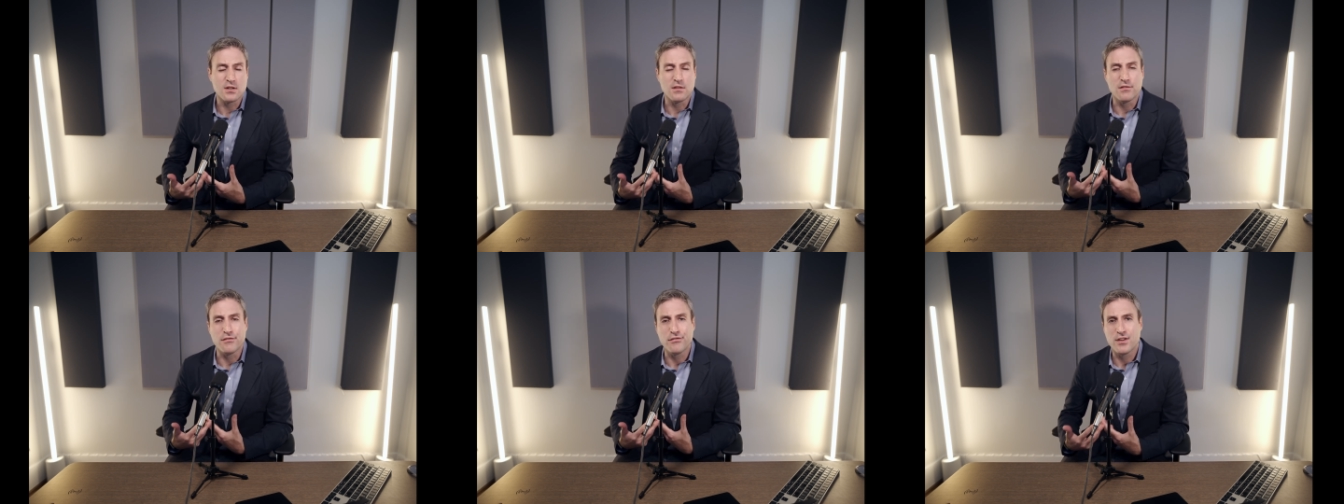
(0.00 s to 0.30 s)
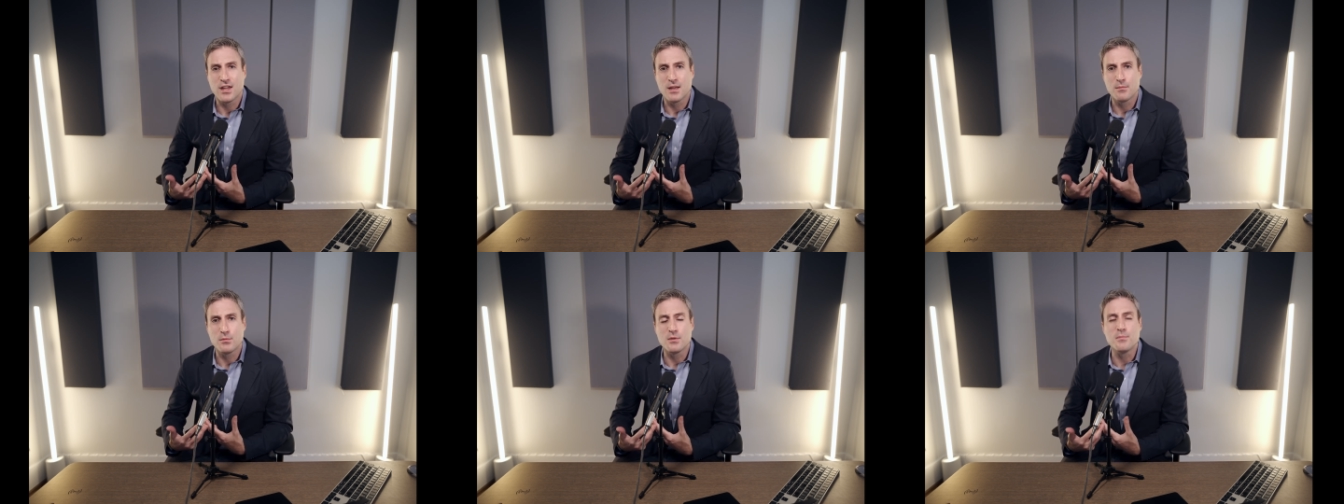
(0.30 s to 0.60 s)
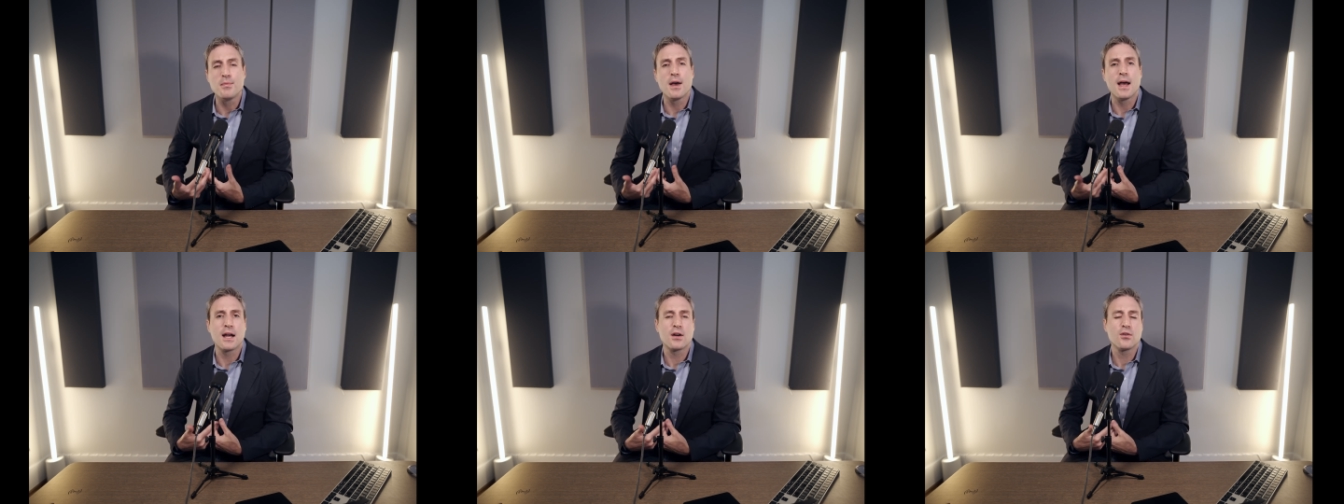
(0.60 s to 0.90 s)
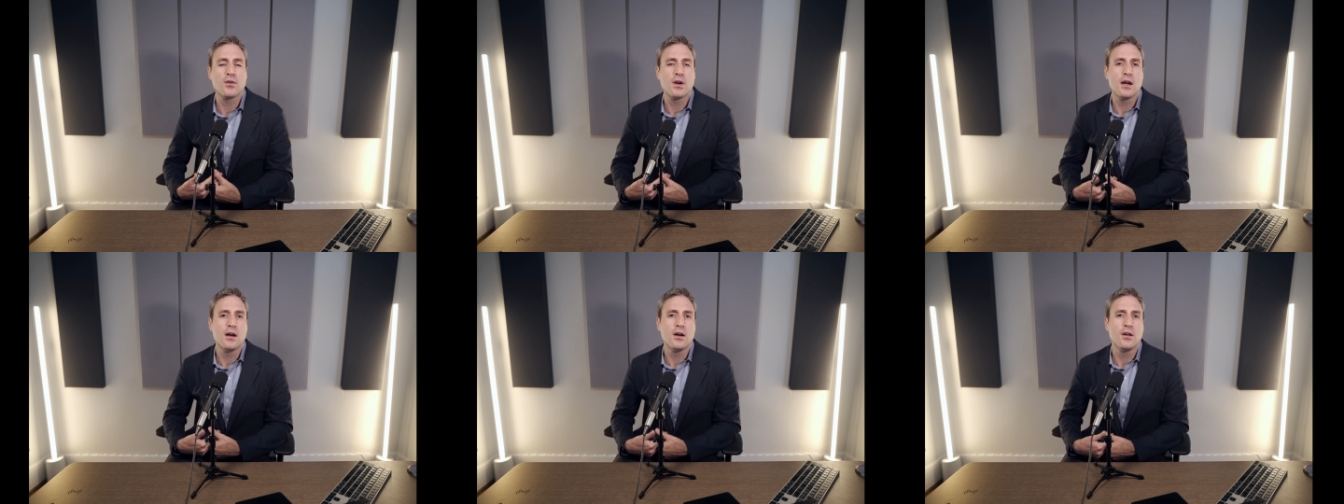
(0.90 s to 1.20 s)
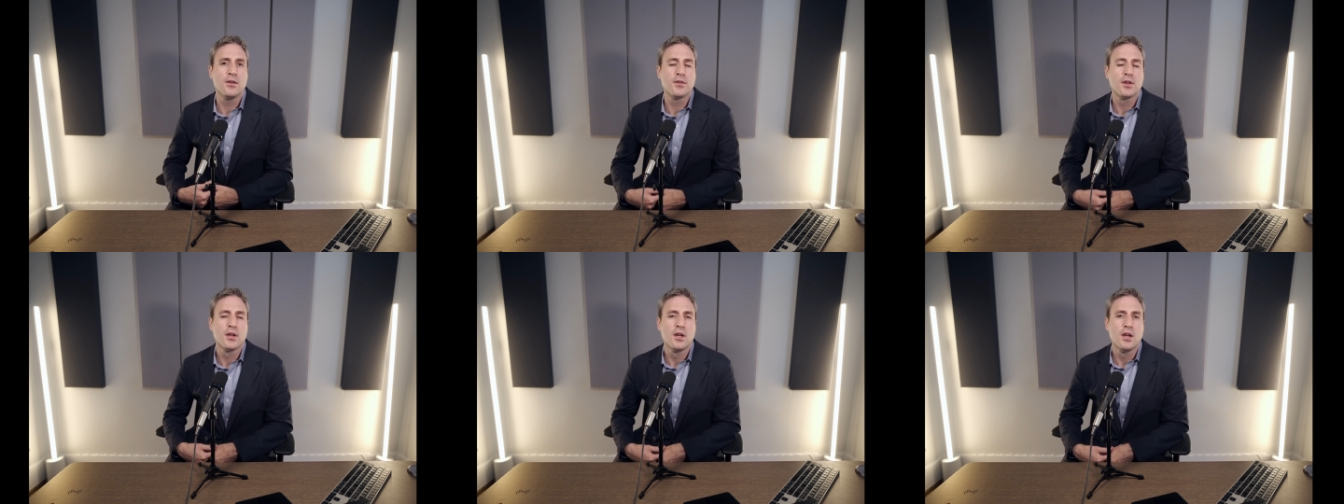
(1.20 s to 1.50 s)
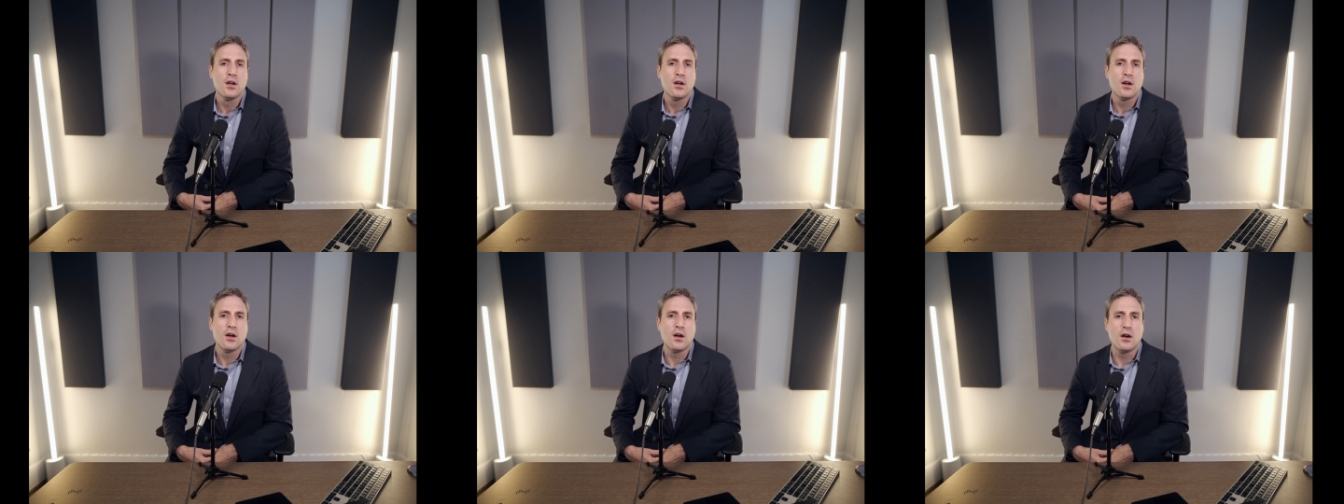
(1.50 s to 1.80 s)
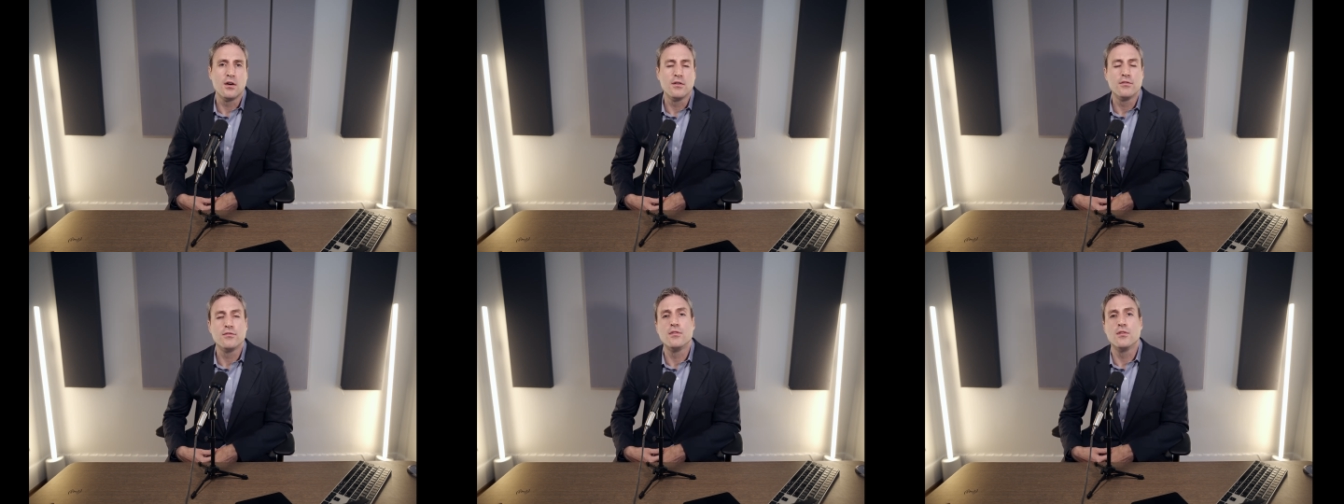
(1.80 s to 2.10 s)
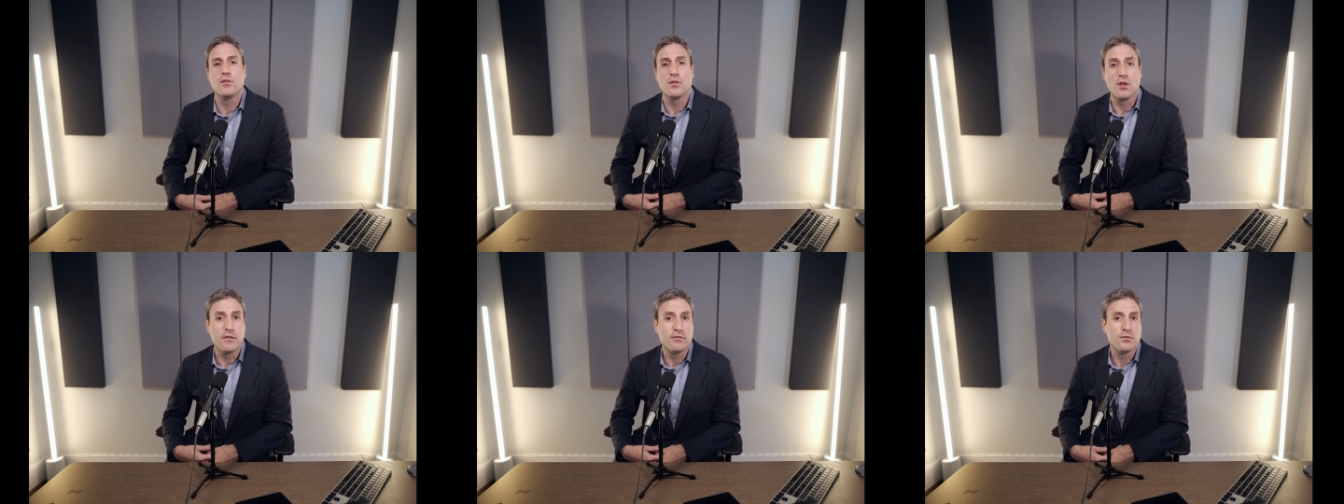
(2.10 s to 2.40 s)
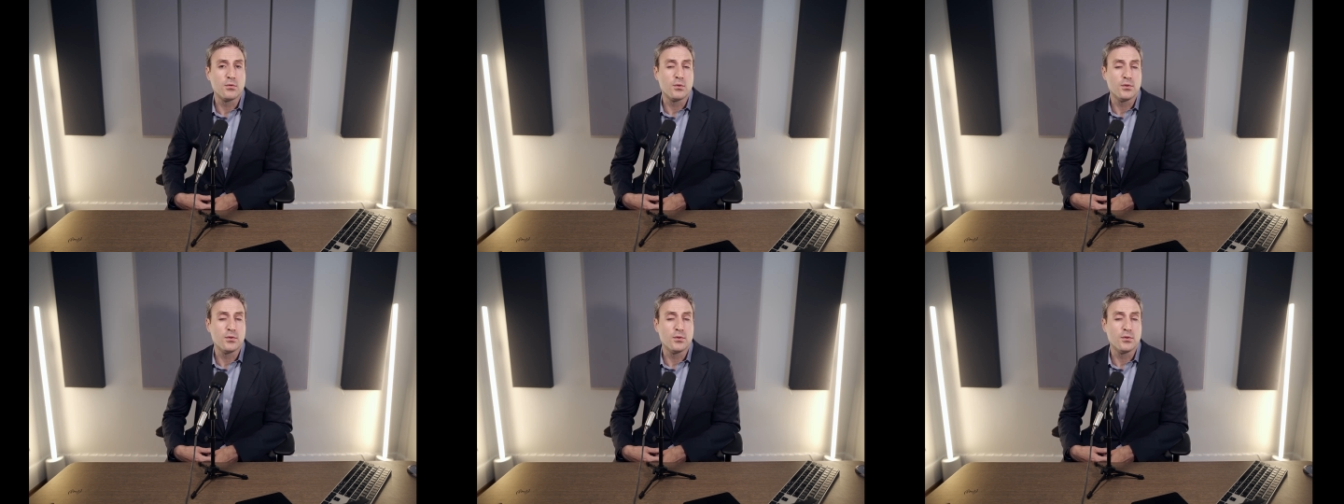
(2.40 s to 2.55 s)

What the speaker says: and family background of the loved one